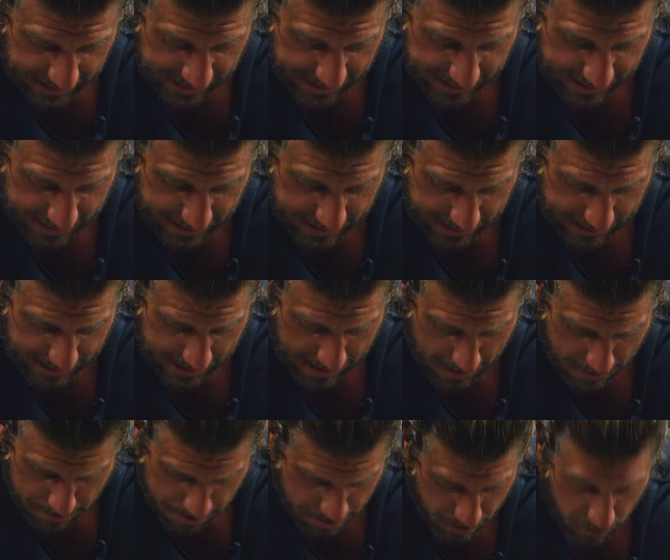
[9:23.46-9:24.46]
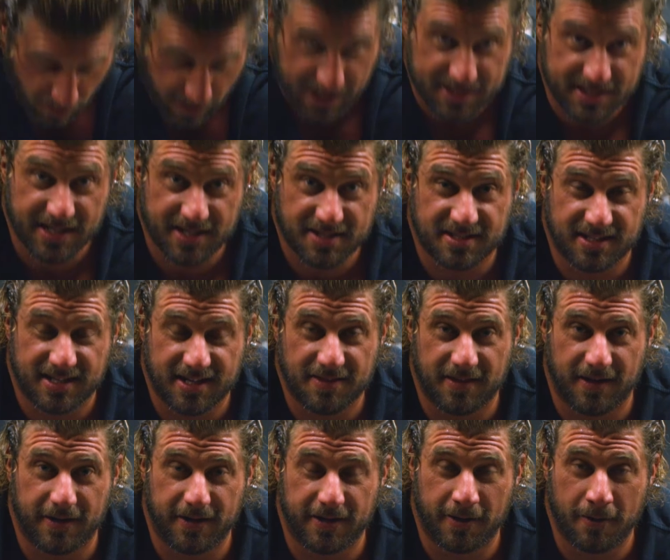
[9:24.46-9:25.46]
and what it takes to get
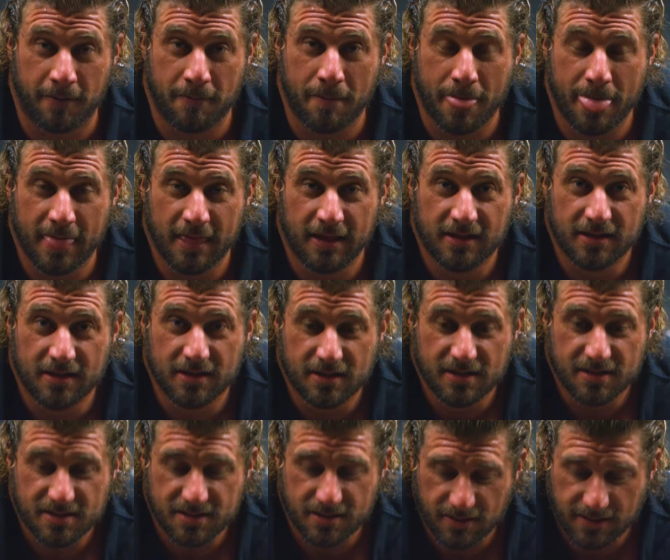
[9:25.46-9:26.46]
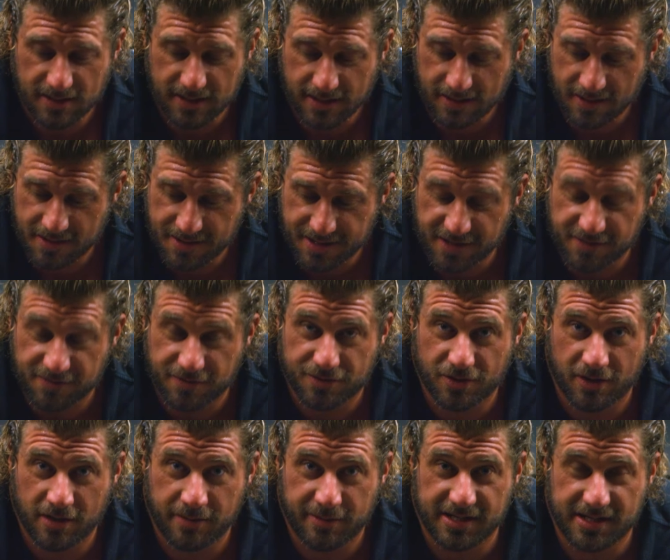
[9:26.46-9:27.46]
there, you know. So thanks for
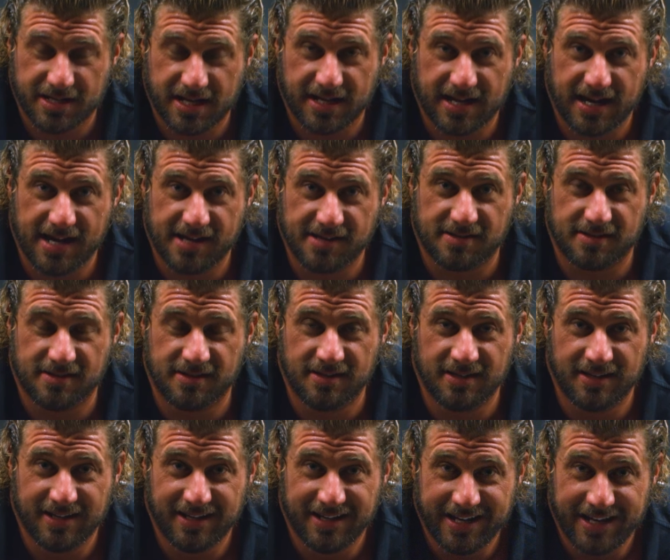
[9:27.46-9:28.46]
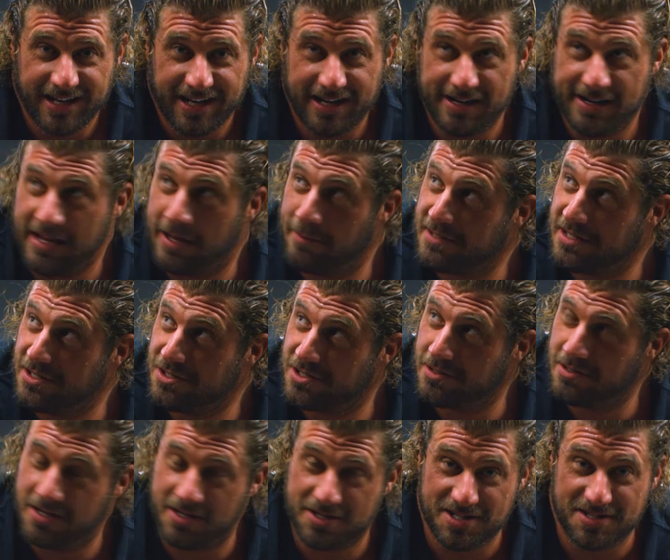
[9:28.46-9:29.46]
joining me today, guys, in an empty
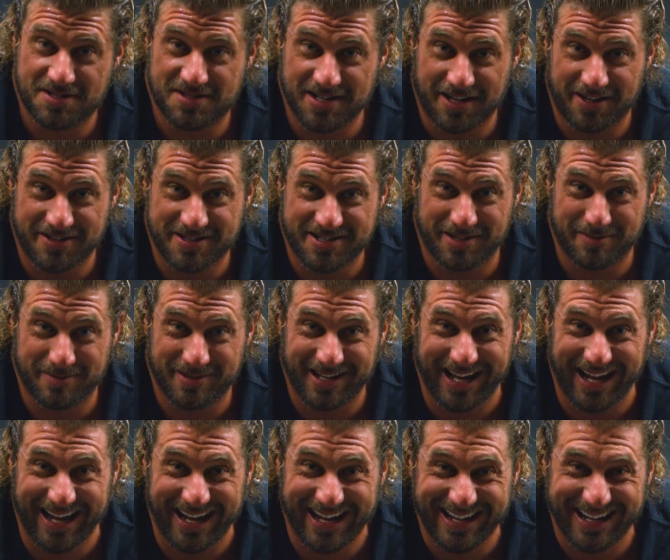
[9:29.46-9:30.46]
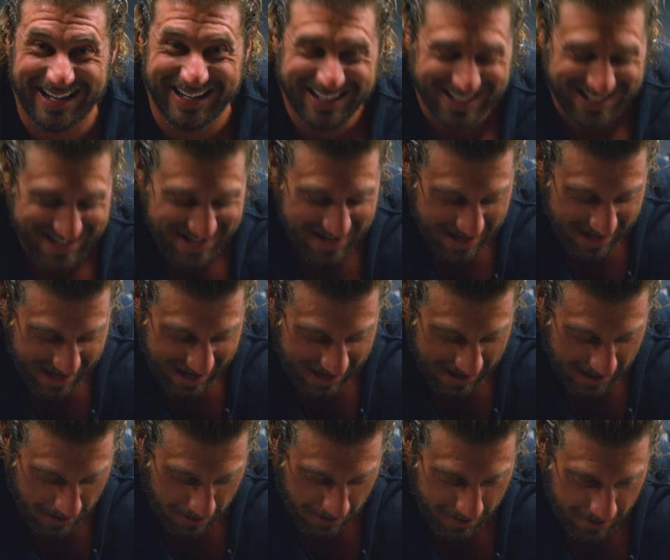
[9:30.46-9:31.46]
G Standard gym today.
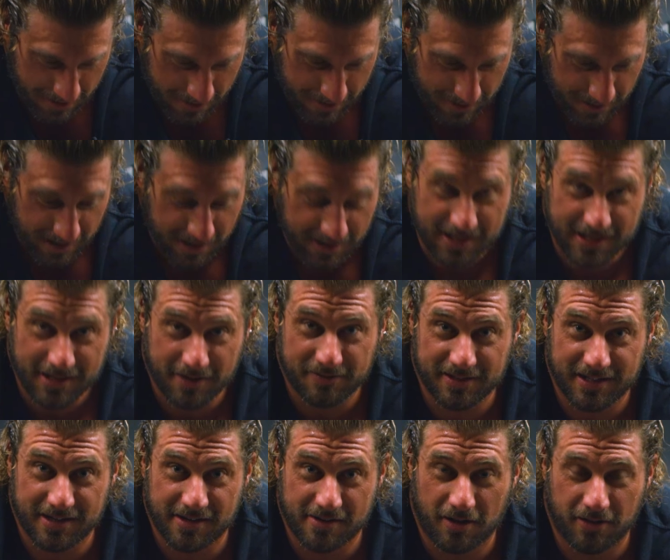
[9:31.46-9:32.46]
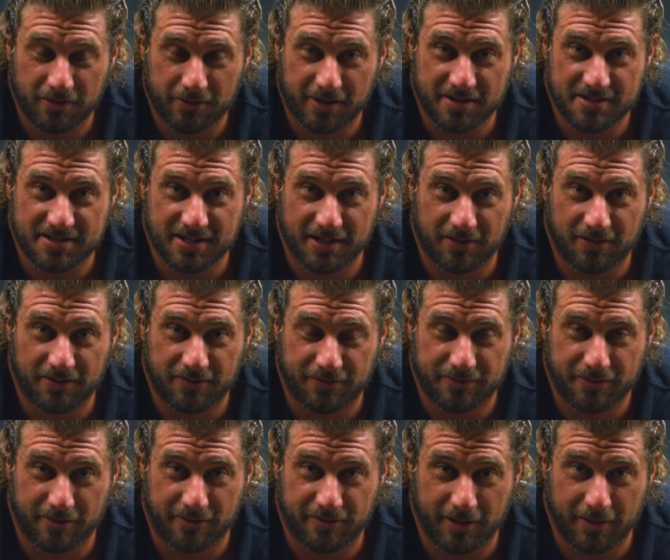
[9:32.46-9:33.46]
We were lucky enough to get it all to ourselves
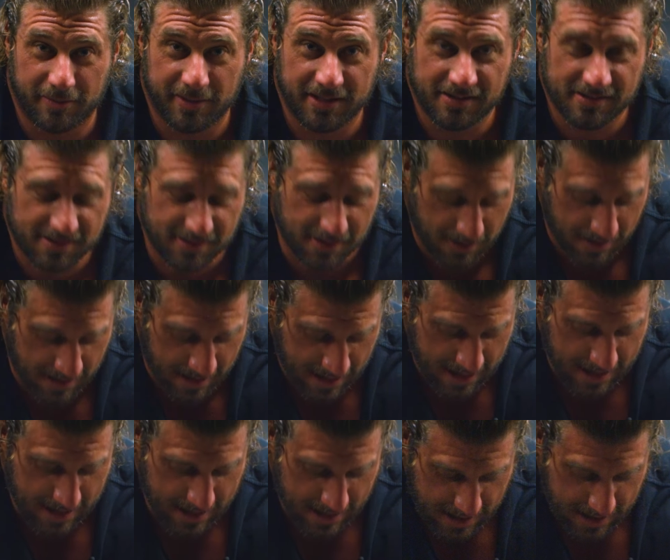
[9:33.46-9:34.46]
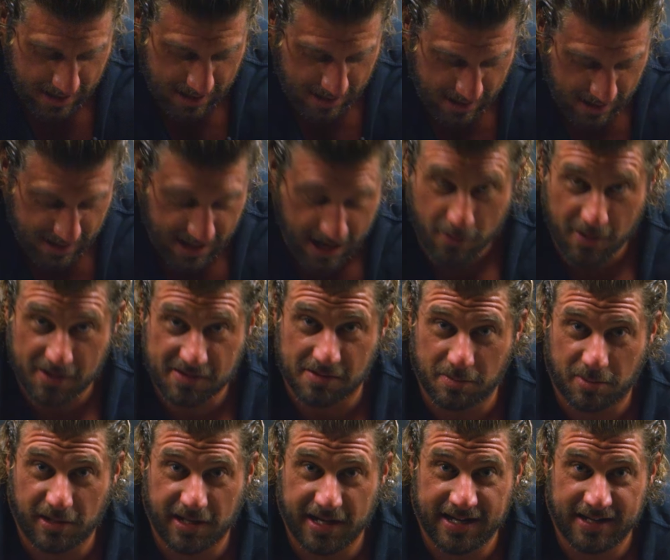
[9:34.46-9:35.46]
for filming, so that wasn't
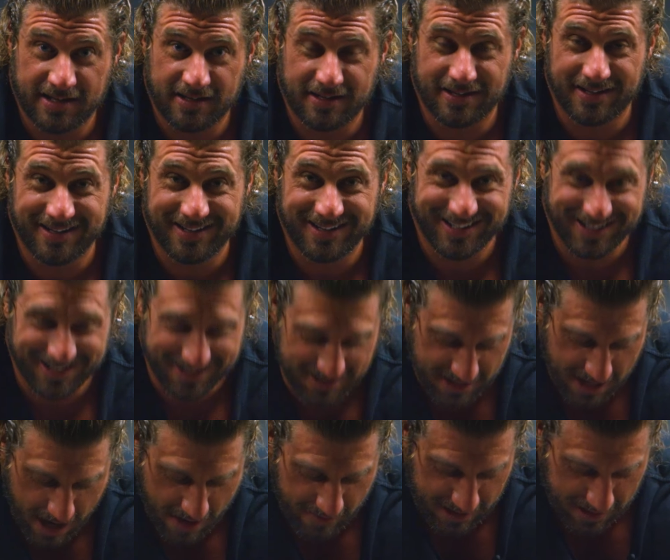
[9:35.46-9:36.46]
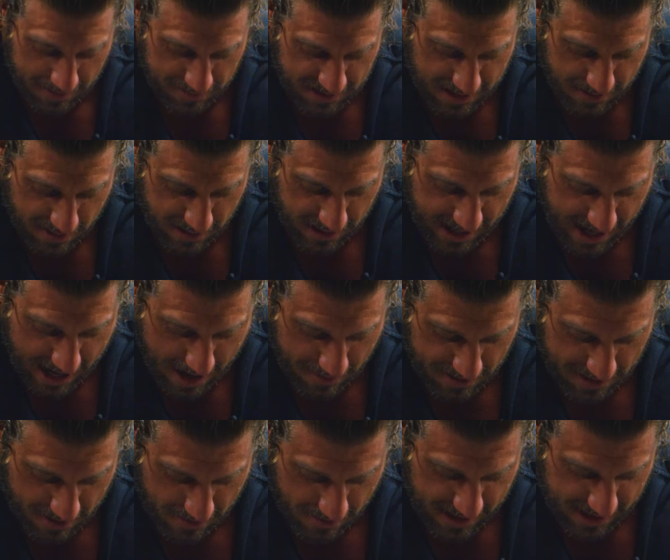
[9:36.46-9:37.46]
planned to have it empty, but it happened
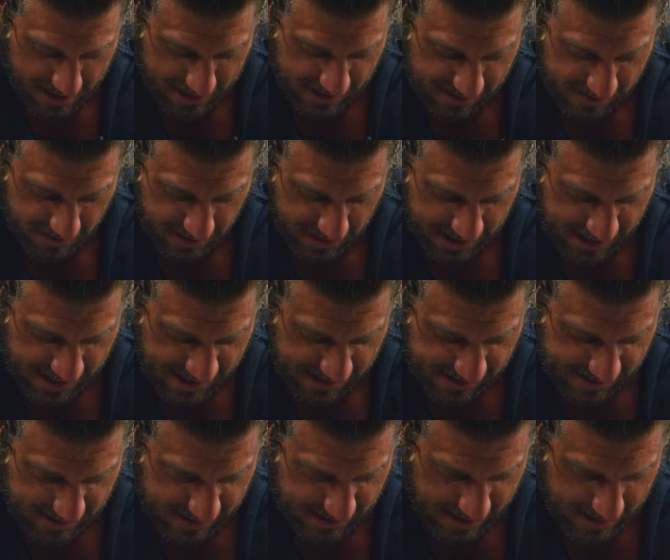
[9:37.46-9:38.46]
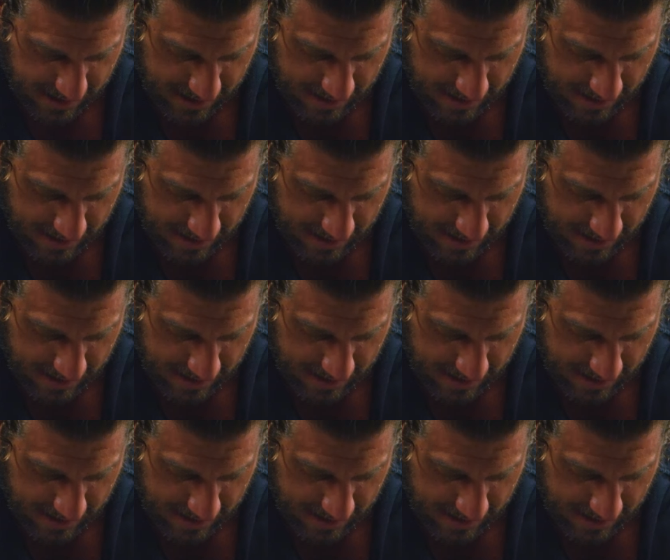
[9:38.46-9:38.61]
that way, and that's really nice. And